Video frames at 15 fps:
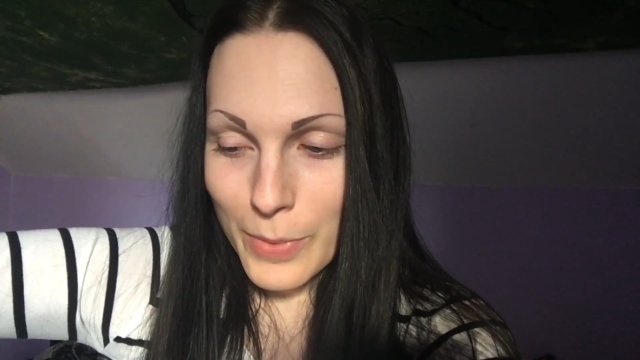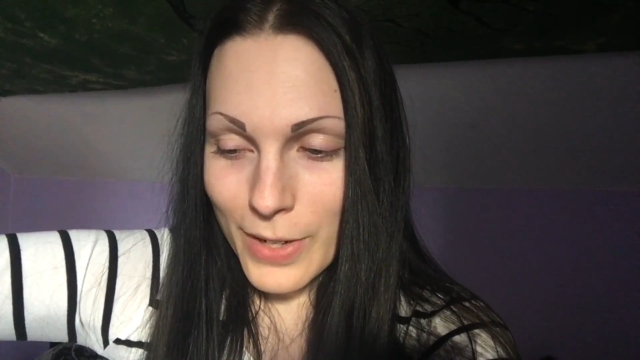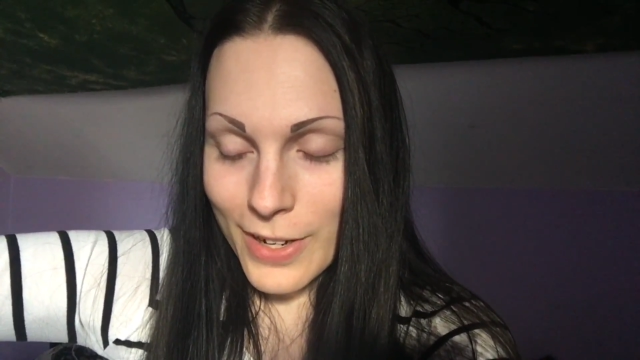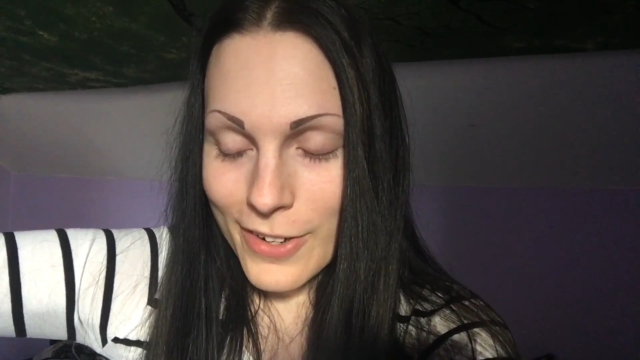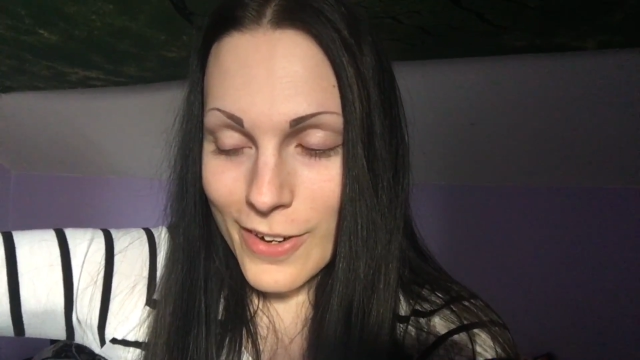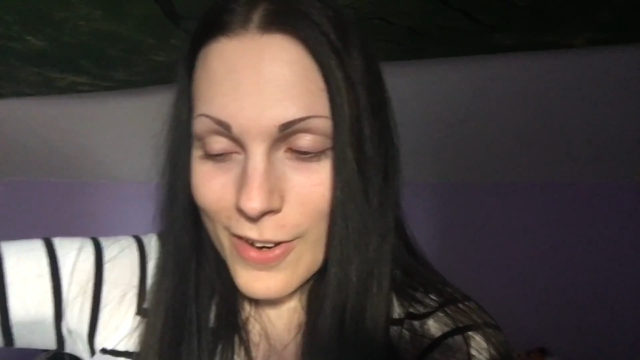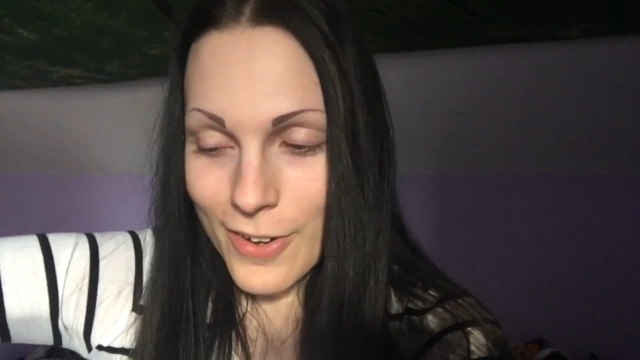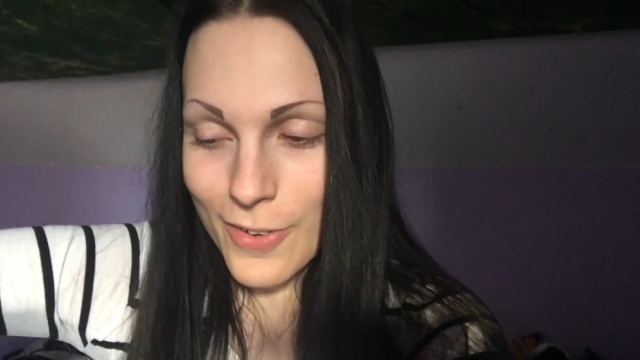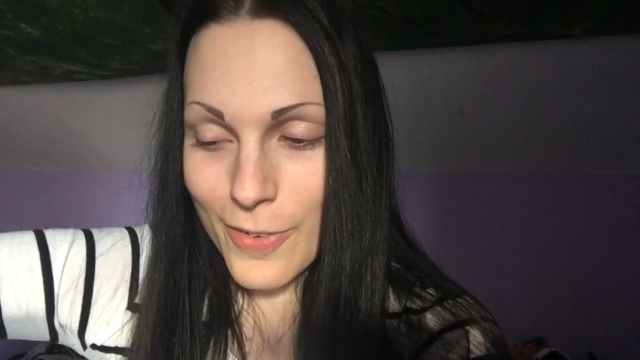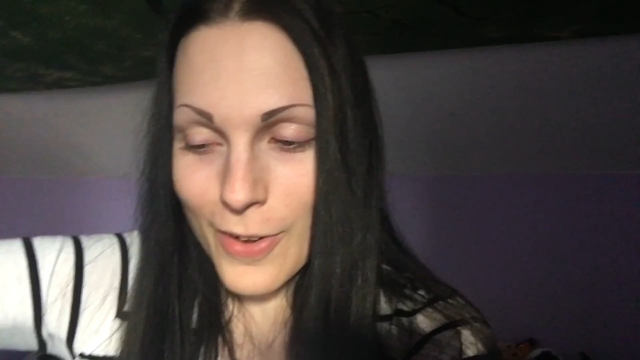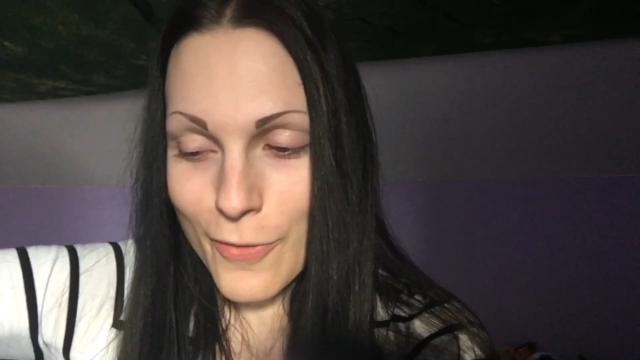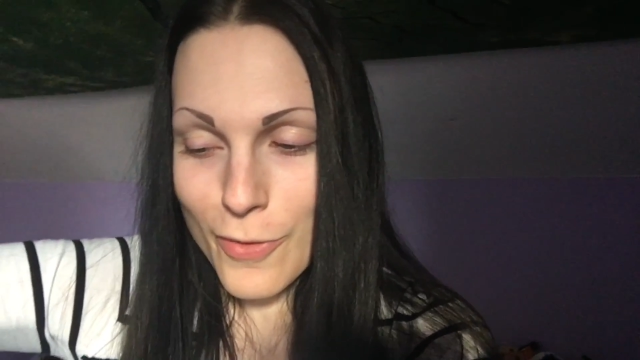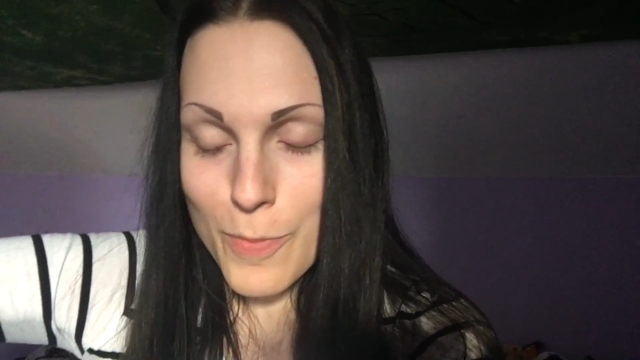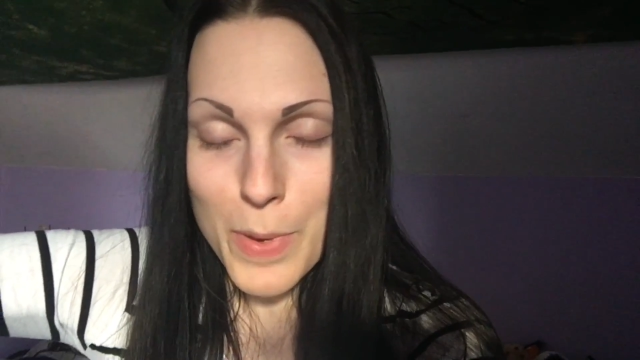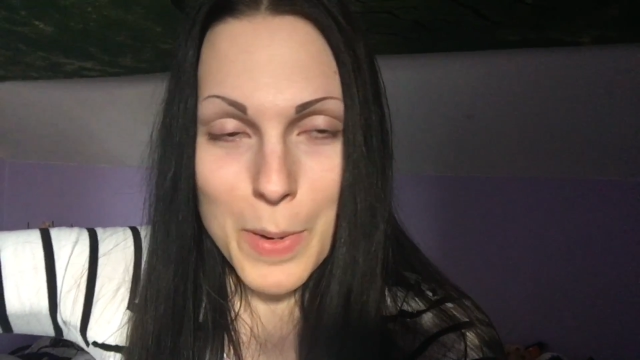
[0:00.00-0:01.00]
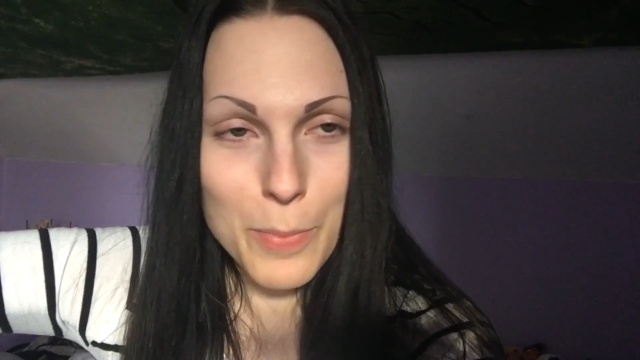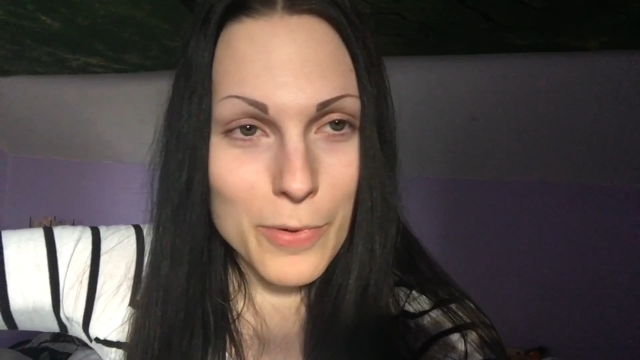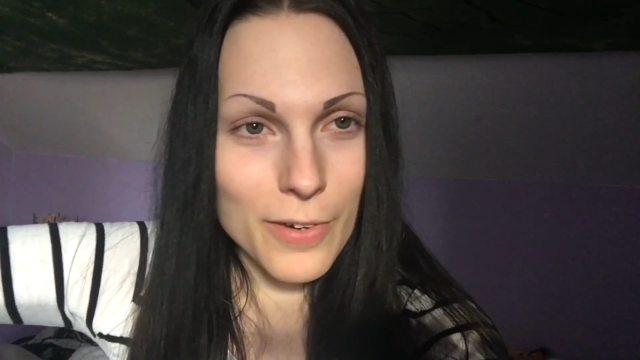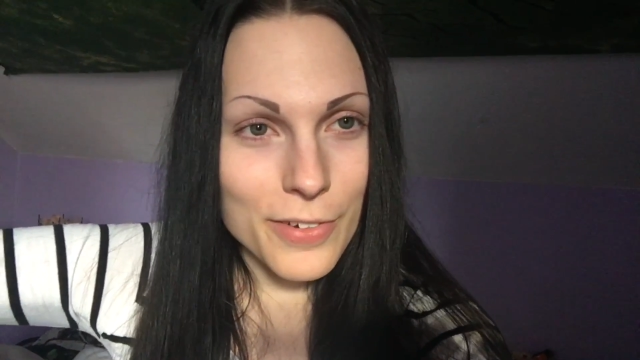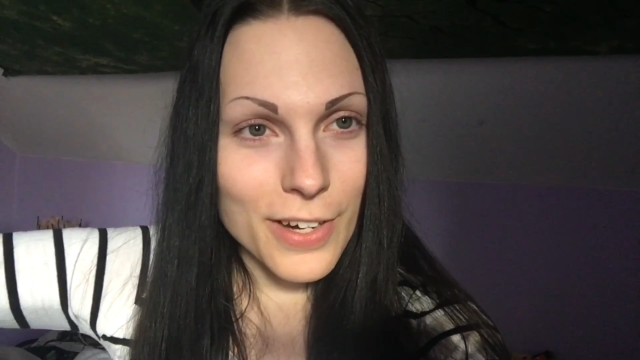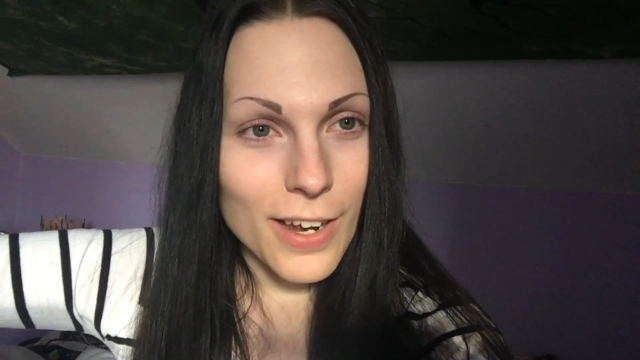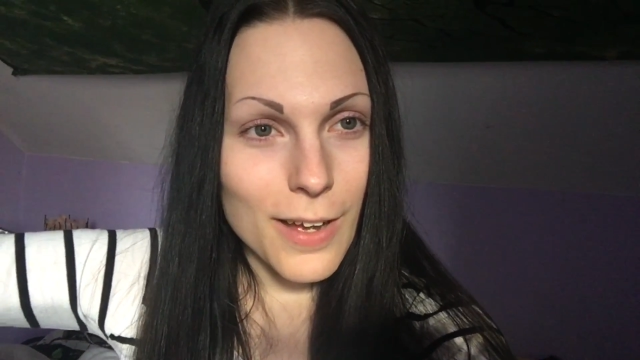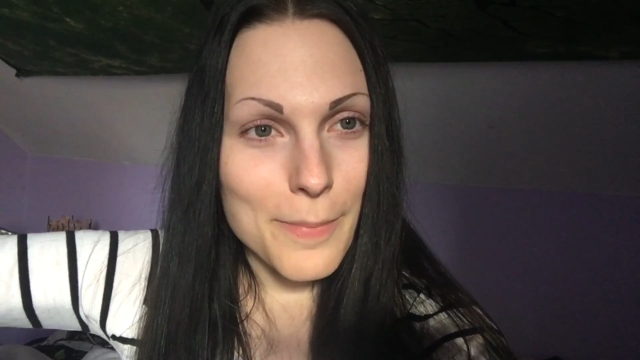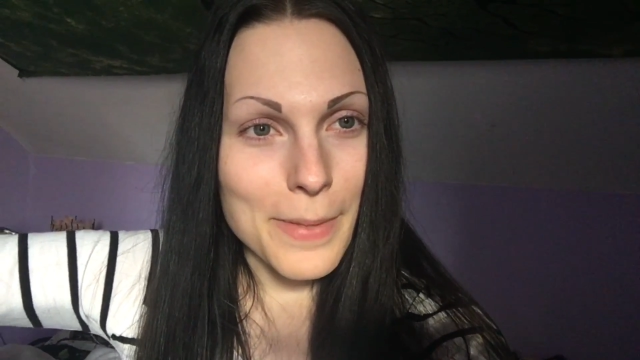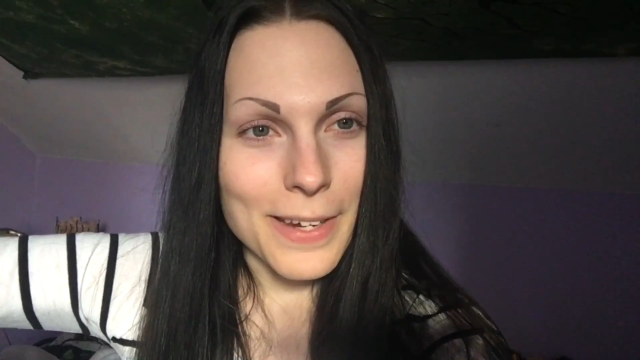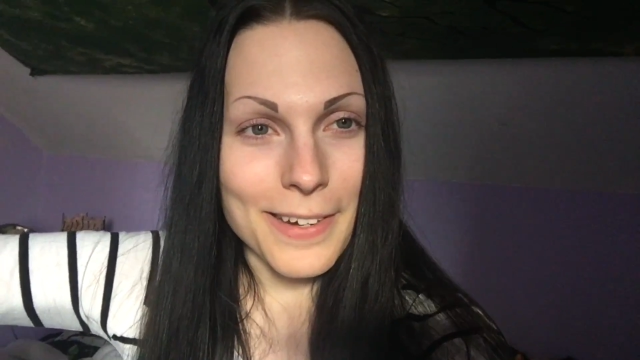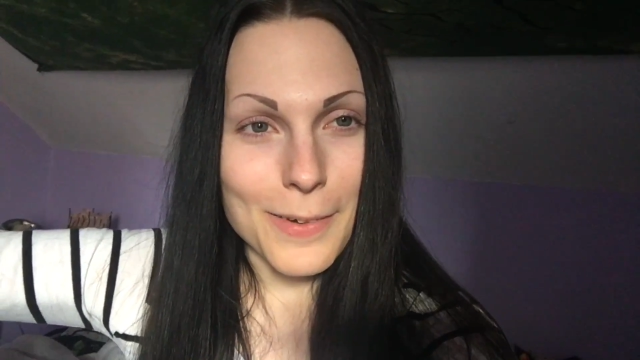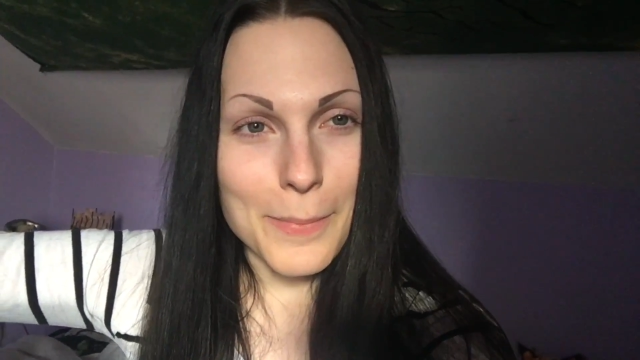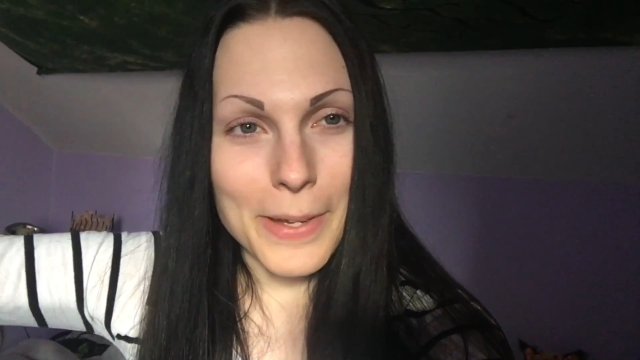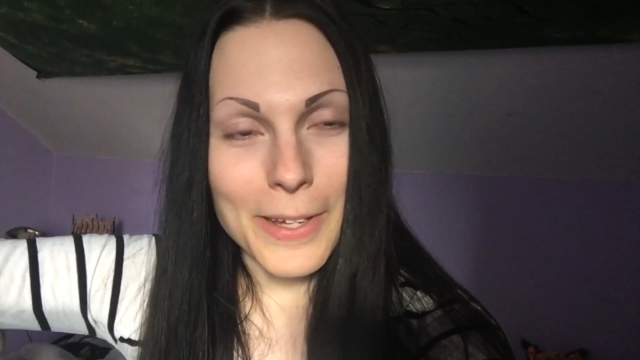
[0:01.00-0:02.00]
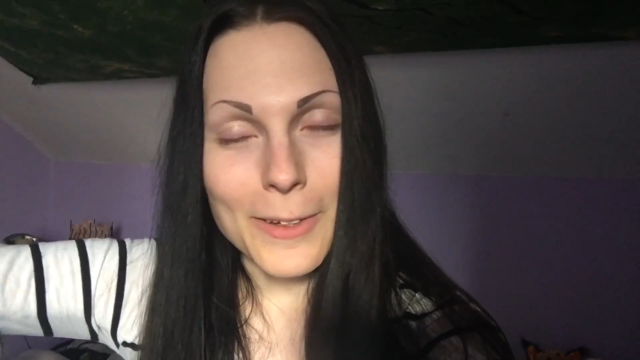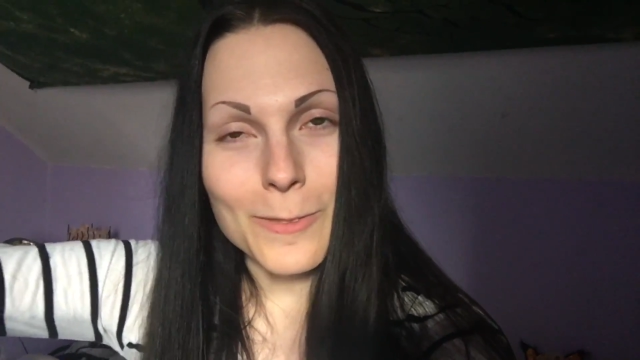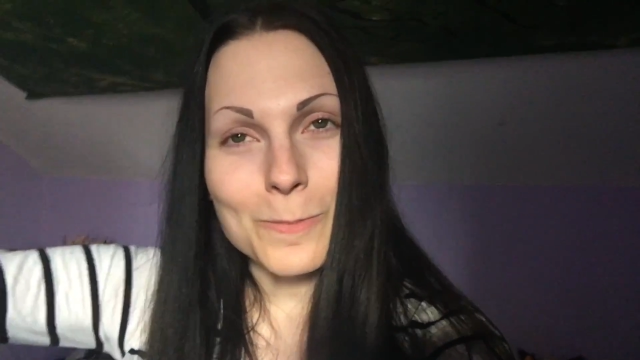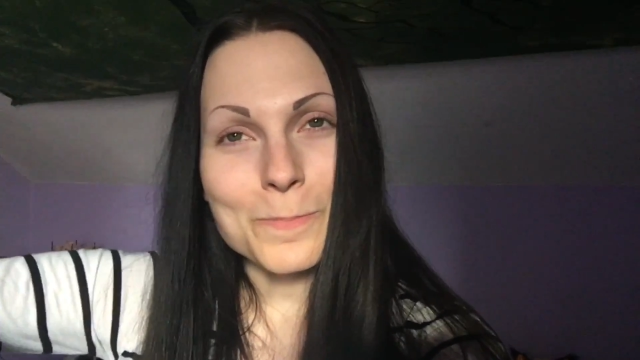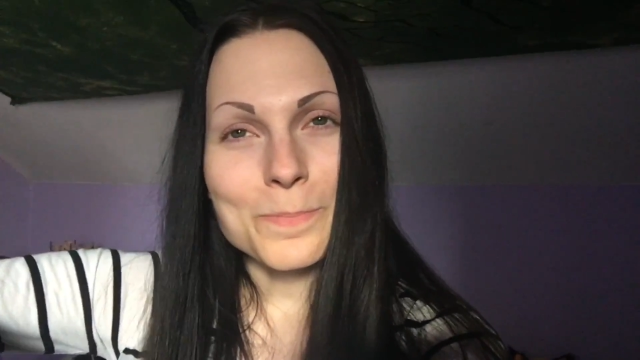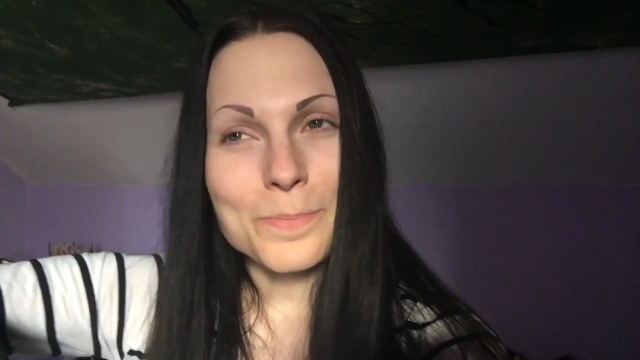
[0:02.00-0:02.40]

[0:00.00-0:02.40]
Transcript: but I know a few people have commented about